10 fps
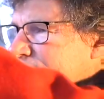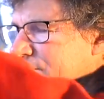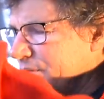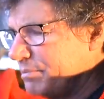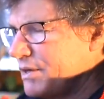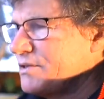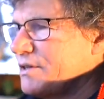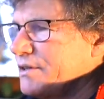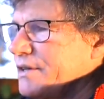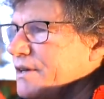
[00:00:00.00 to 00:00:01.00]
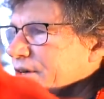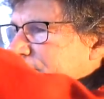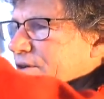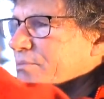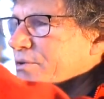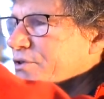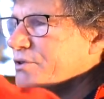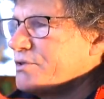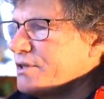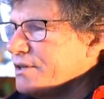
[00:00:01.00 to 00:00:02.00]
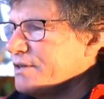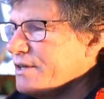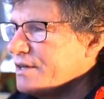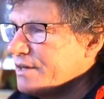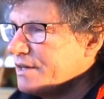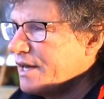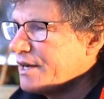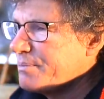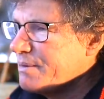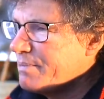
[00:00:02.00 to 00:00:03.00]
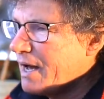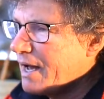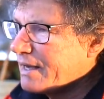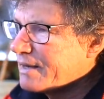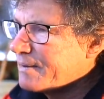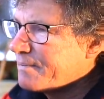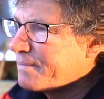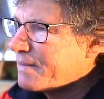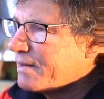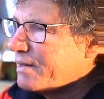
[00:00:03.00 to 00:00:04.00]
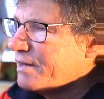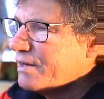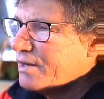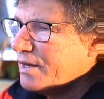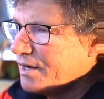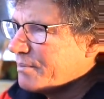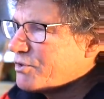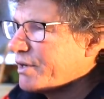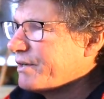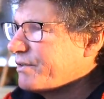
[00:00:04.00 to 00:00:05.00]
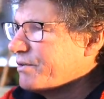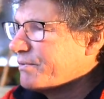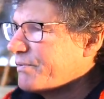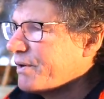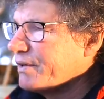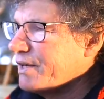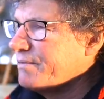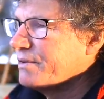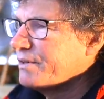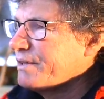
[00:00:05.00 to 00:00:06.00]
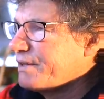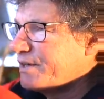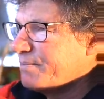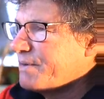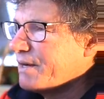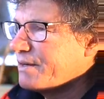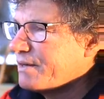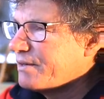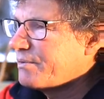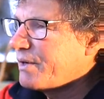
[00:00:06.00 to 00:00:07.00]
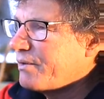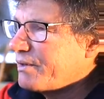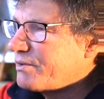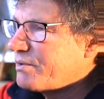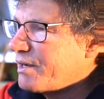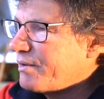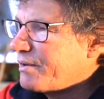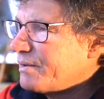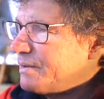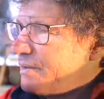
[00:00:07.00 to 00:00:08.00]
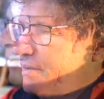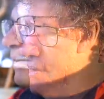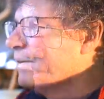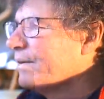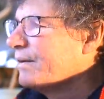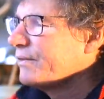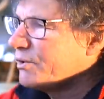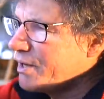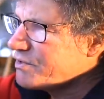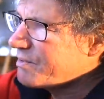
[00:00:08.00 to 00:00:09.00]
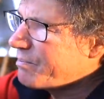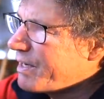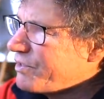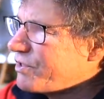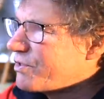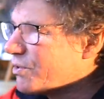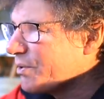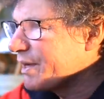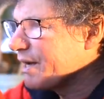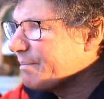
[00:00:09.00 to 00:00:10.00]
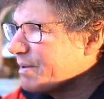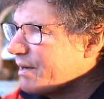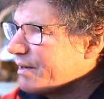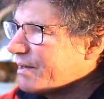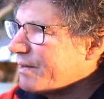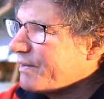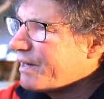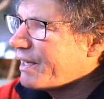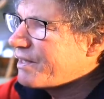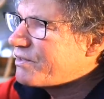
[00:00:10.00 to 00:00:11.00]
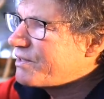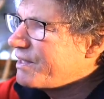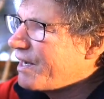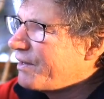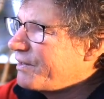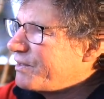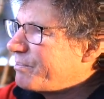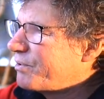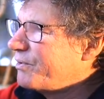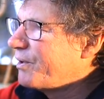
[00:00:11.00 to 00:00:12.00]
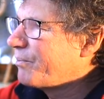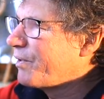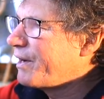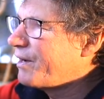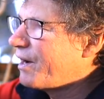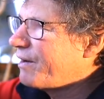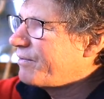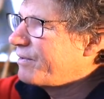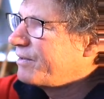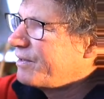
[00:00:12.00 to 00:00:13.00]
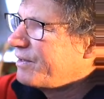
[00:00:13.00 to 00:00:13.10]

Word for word: So I'm basically, you know, reducing the canopy back and I'm trying to do it fairly evenly to keep that rounded crown. There are some branches growing up that I can see I'll need to prune them right off.